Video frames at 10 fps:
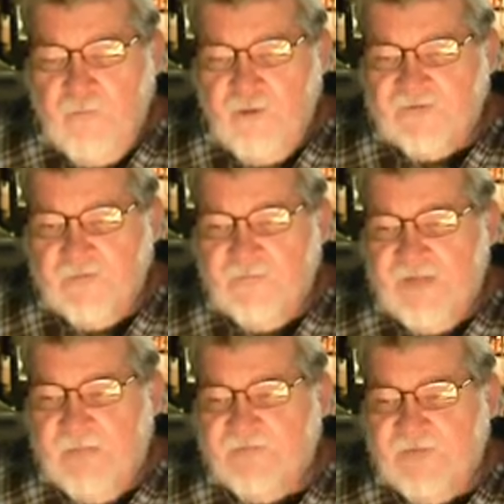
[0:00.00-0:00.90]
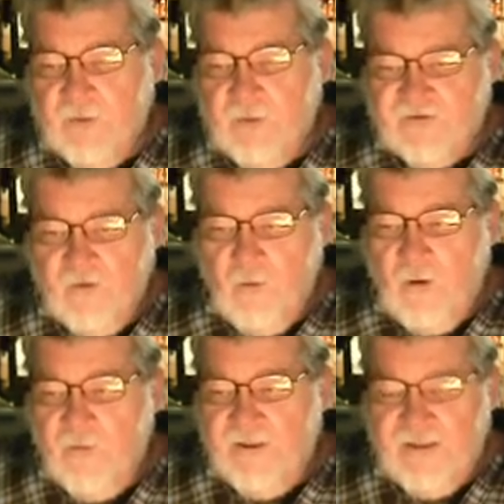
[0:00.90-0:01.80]
put some depth to it. So
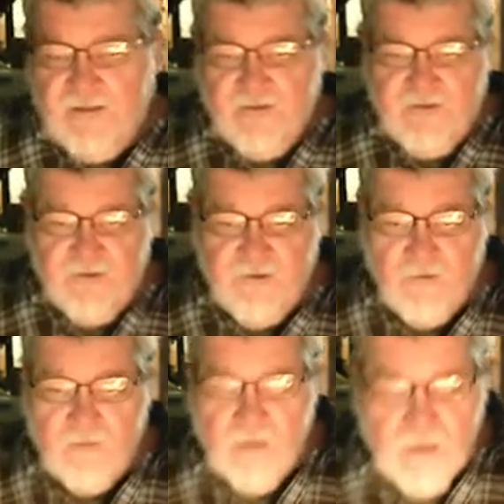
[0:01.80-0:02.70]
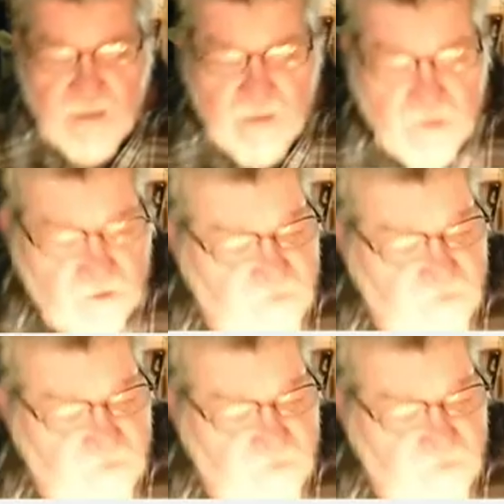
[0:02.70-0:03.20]
what we need to do is